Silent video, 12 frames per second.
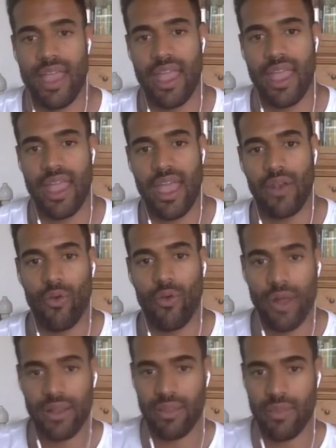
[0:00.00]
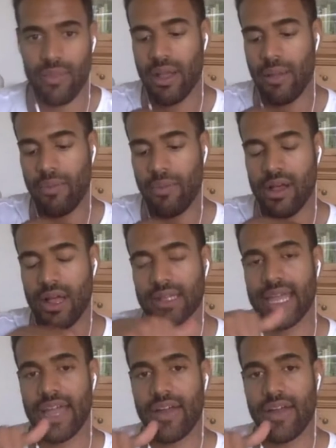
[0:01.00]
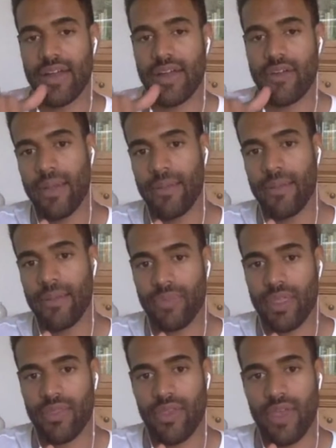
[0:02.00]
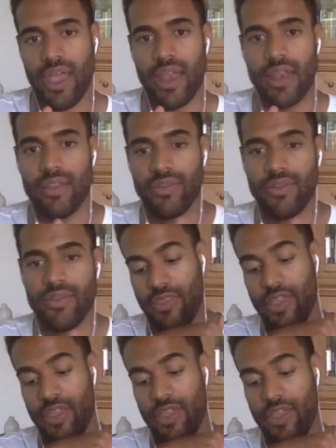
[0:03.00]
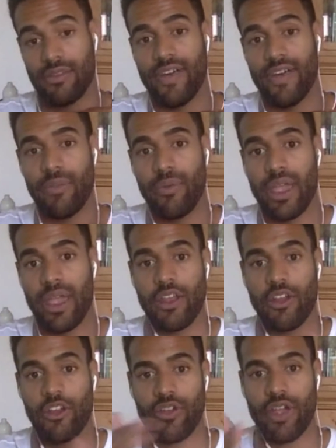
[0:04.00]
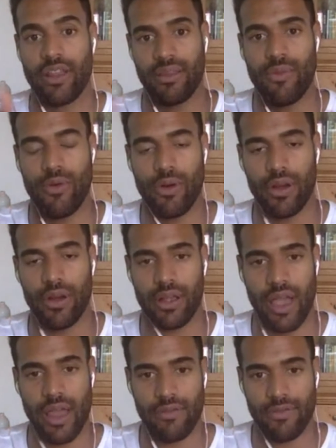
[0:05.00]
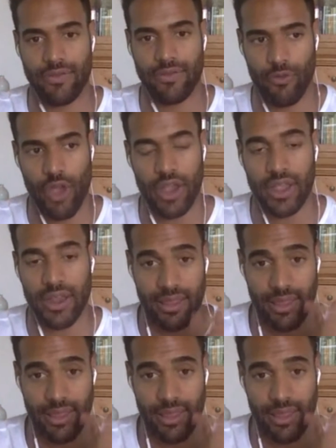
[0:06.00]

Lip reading: And once it becomes in contact with that, then that thing starts to vibrate and it creates a more kind of rugged